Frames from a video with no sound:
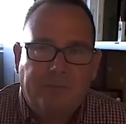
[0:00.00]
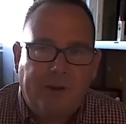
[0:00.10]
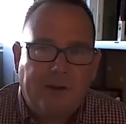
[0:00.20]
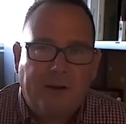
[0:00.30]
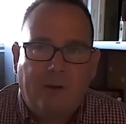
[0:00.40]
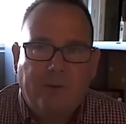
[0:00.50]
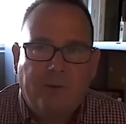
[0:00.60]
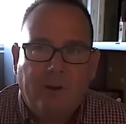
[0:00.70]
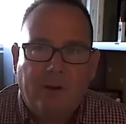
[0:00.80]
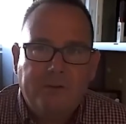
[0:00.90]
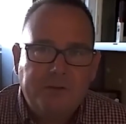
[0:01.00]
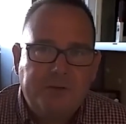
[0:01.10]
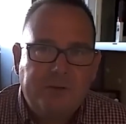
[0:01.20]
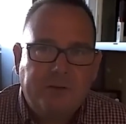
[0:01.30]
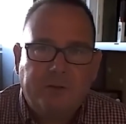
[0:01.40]
compare how we are
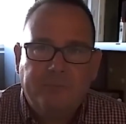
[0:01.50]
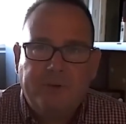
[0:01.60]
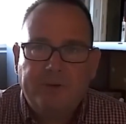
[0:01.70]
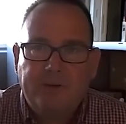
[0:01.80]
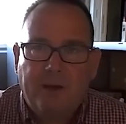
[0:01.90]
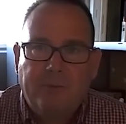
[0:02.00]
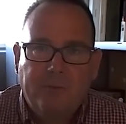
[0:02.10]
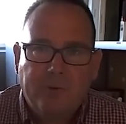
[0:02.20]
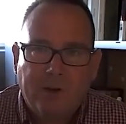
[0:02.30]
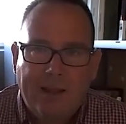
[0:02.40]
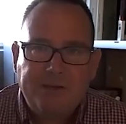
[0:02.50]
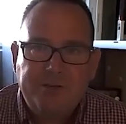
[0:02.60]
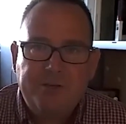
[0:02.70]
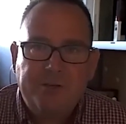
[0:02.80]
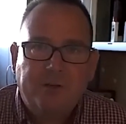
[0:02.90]
this year compared to how we were
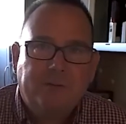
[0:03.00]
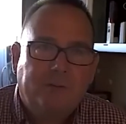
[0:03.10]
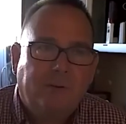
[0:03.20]
last year,